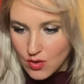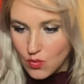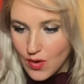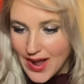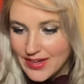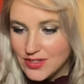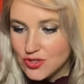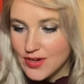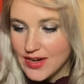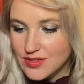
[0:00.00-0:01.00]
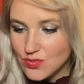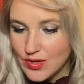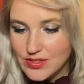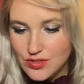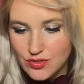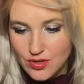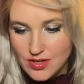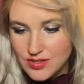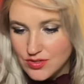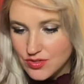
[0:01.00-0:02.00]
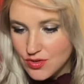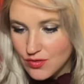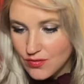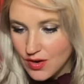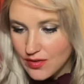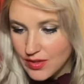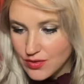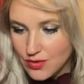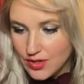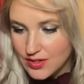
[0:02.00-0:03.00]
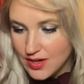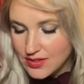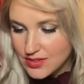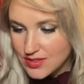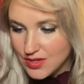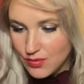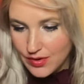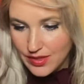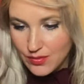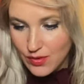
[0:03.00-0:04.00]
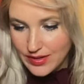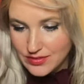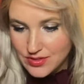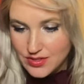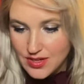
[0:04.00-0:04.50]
Wagon tracks went across it so far that you could not see where they went.